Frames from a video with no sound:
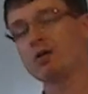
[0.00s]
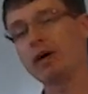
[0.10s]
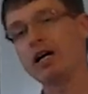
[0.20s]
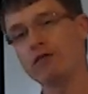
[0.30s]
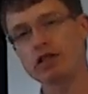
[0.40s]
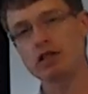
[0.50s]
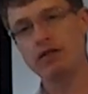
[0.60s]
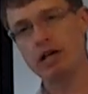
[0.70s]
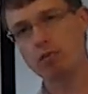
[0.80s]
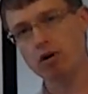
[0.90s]
the benefits of
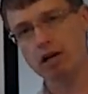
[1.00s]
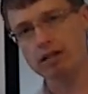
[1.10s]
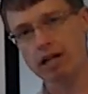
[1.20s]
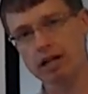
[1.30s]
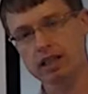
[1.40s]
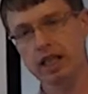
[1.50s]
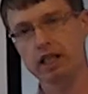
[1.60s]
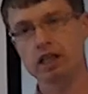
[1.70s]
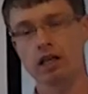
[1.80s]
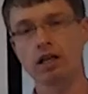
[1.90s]
enterprise
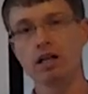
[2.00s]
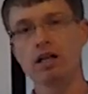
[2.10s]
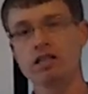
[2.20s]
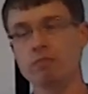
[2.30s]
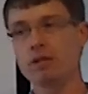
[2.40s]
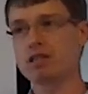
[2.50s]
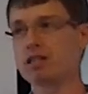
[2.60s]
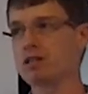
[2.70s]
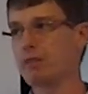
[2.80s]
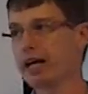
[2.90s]
architecture to
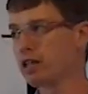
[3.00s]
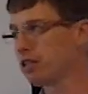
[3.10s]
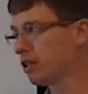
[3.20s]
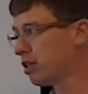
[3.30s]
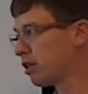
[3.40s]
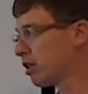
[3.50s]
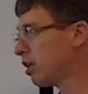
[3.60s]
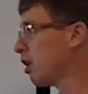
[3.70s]
business managers,